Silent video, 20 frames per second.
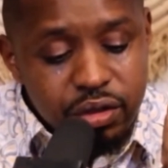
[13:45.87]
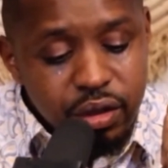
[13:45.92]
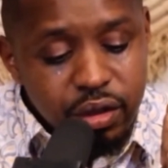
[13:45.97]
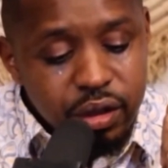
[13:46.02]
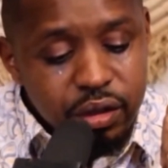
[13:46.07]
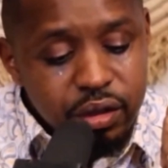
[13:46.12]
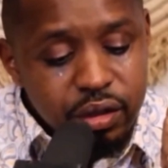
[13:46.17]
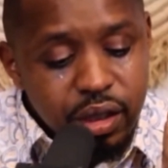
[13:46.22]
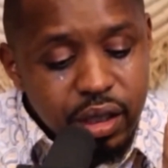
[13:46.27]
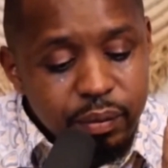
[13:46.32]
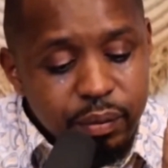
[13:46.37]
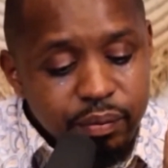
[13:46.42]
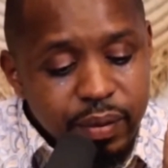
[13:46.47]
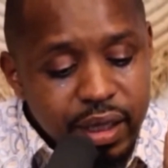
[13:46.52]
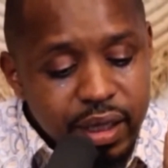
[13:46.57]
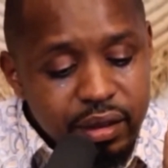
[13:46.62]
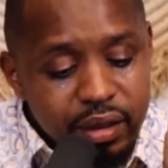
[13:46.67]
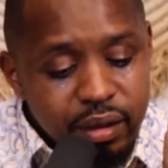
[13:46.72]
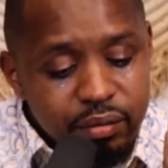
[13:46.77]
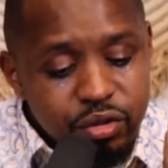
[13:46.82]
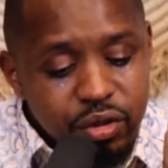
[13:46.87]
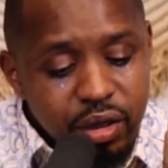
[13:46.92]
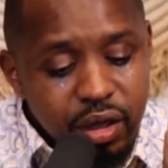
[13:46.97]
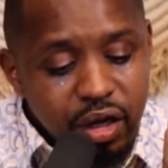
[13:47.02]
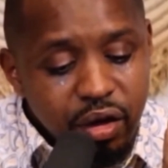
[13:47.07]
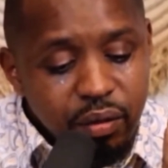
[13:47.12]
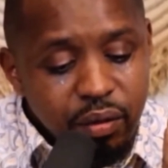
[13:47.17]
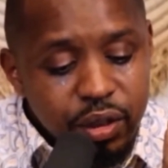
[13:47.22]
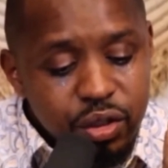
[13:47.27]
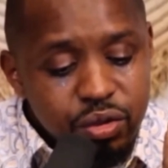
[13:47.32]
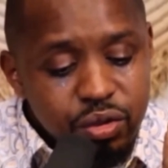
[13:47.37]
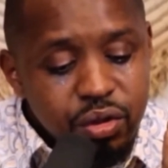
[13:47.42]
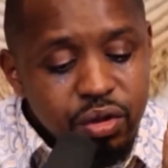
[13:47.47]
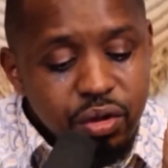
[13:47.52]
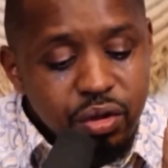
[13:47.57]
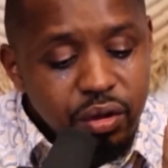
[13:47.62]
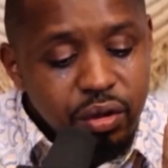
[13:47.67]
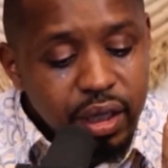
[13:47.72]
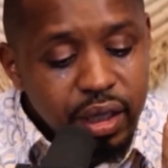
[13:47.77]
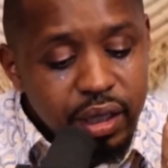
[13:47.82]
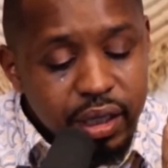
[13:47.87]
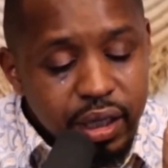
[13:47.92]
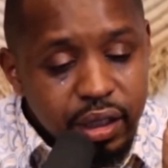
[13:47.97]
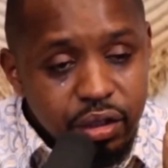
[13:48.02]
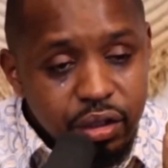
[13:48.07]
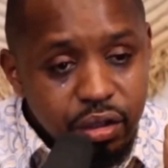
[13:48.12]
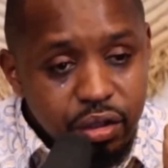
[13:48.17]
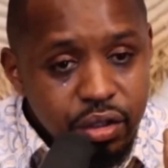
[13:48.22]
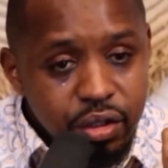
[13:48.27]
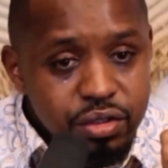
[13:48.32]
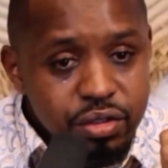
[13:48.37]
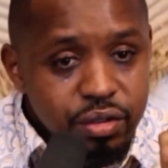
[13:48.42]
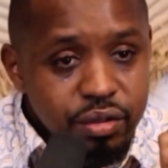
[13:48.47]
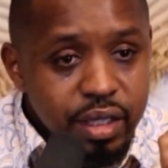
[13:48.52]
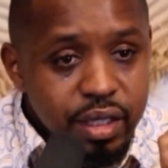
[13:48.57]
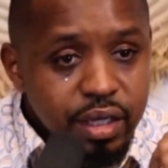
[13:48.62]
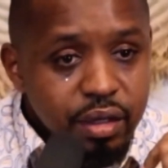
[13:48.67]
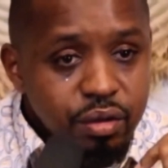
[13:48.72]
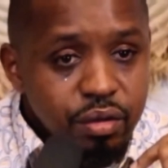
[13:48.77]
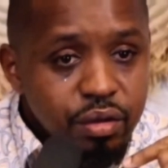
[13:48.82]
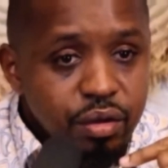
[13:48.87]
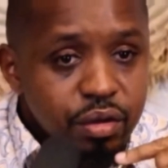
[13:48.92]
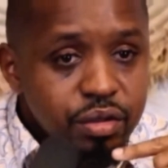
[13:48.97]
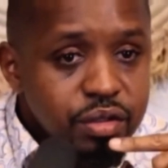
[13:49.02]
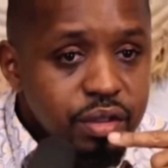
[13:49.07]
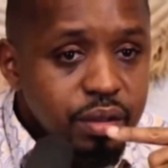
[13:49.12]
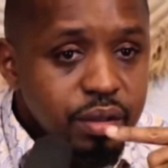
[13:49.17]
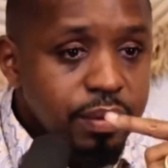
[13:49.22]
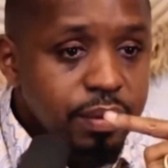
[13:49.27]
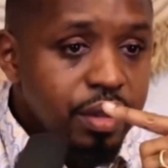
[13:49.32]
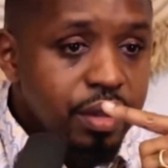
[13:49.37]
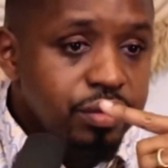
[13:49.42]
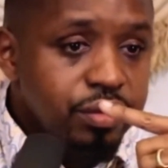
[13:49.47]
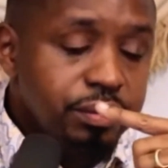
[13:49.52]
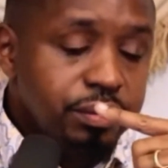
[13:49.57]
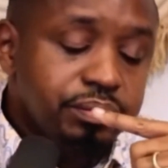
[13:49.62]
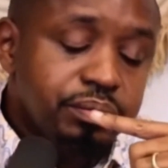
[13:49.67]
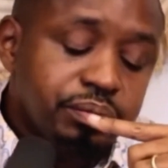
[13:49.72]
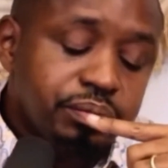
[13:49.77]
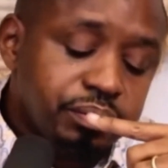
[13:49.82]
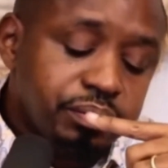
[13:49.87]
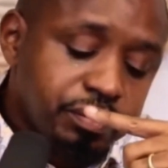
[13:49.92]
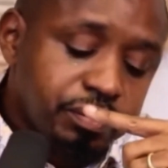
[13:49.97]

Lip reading: so I begged them to allow me to crawl like a dog so that I could go to the bathroom.